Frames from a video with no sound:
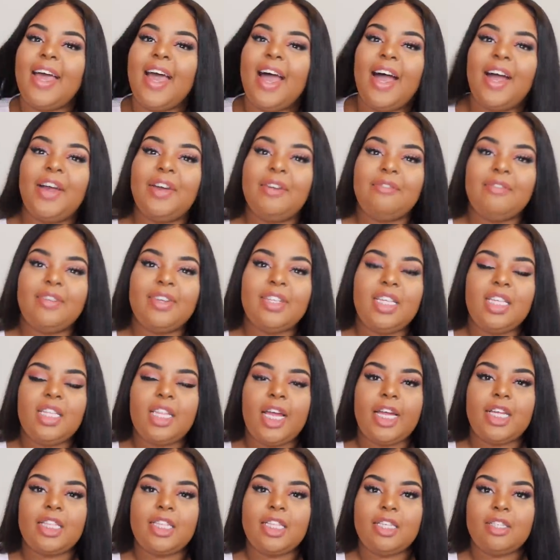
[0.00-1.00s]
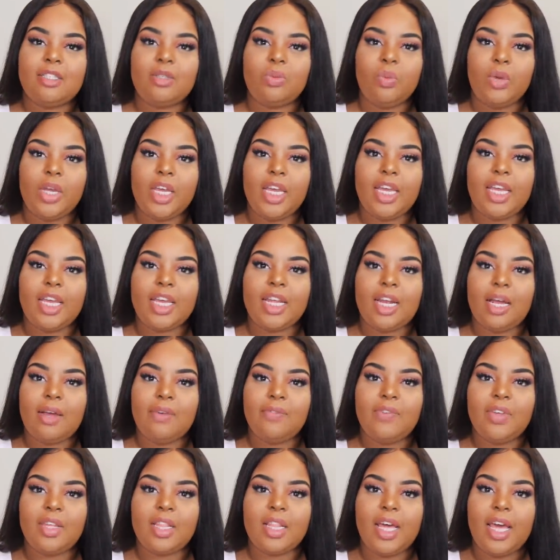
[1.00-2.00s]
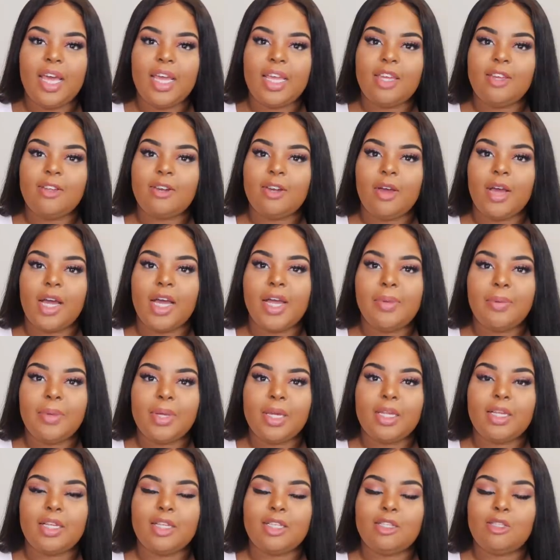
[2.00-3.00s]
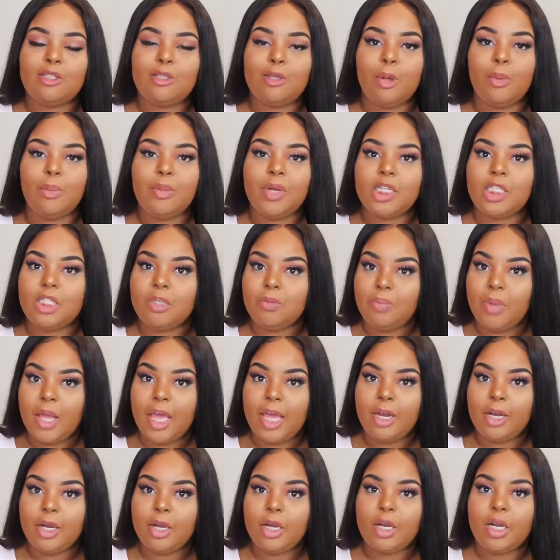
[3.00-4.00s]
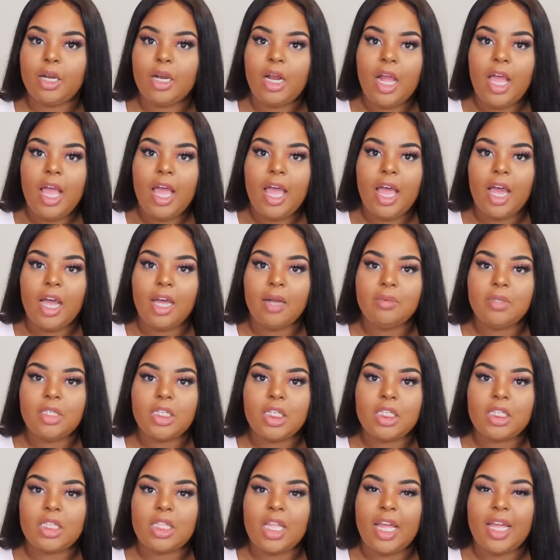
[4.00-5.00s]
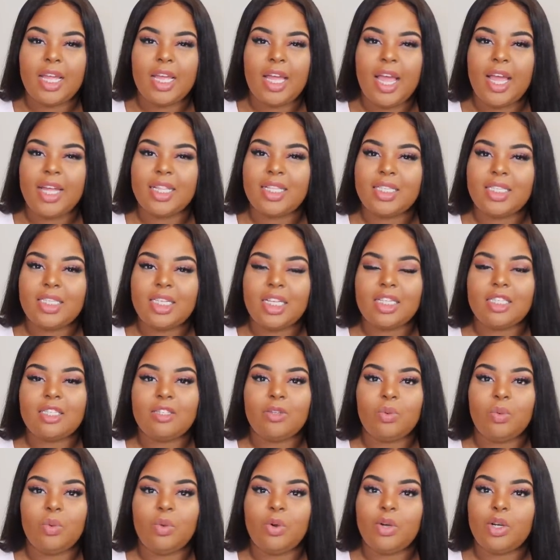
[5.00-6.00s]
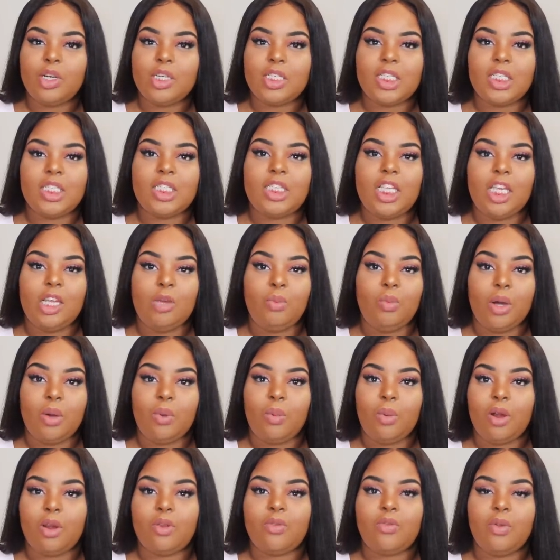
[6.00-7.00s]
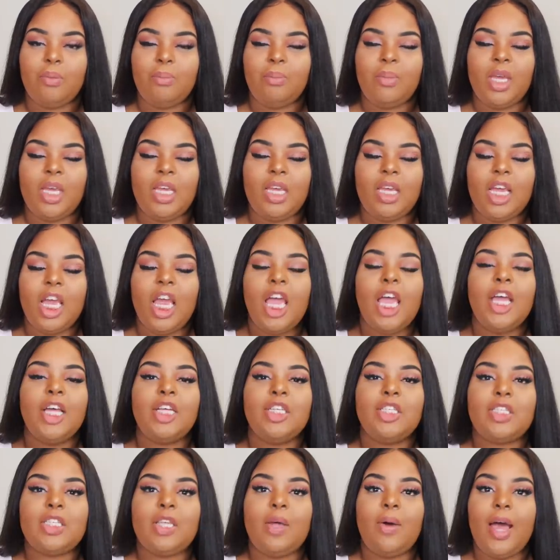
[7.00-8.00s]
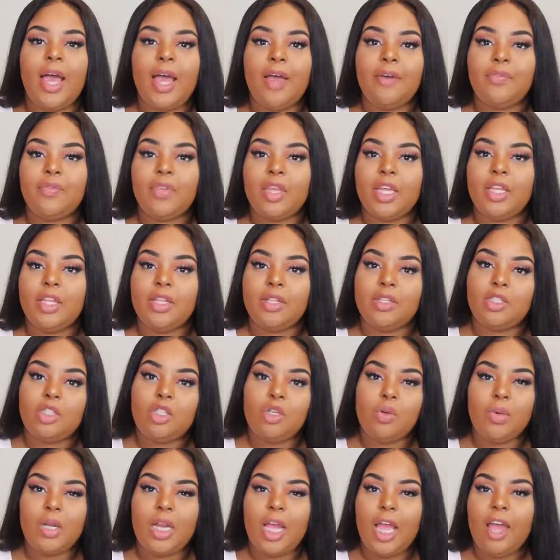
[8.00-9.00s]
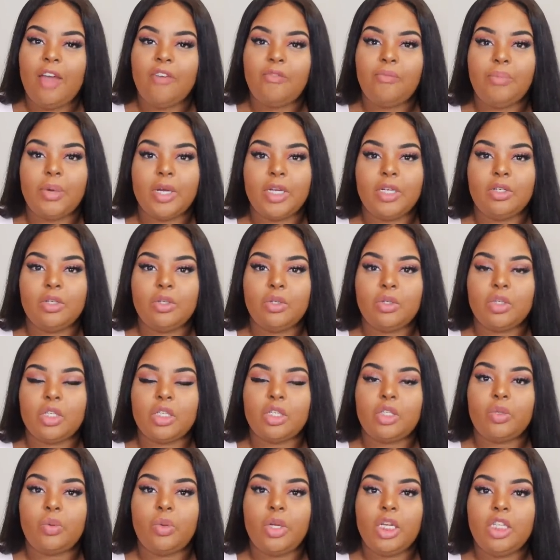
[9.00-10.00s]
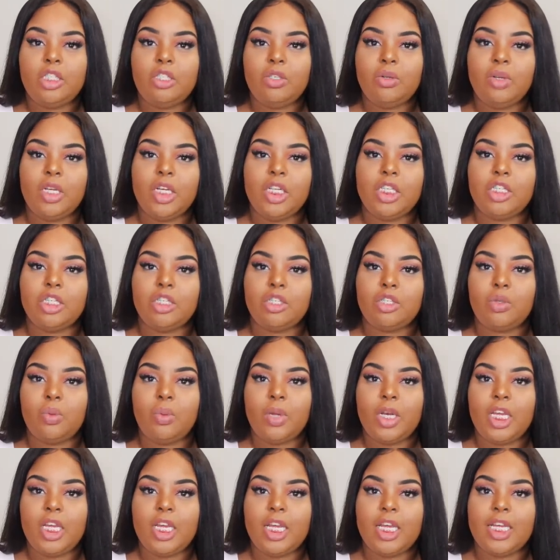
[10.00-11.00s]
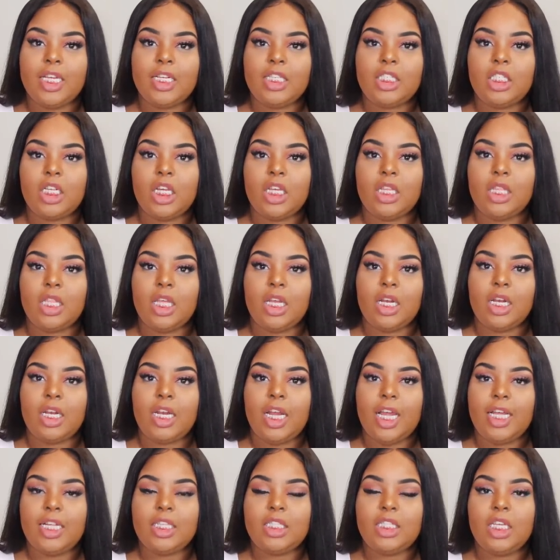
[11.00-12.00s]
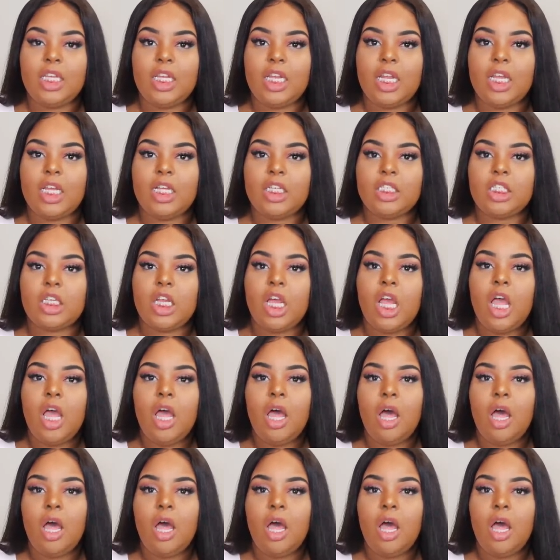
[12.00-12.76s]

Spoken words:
I really like this wig, and I feel like, you know, I'm getting so much better. I'm just like, I had to test the waters and see what worked for me. So I have in 2.5 bundles, a 22-inch, a 20-inch, and then an 18-inch,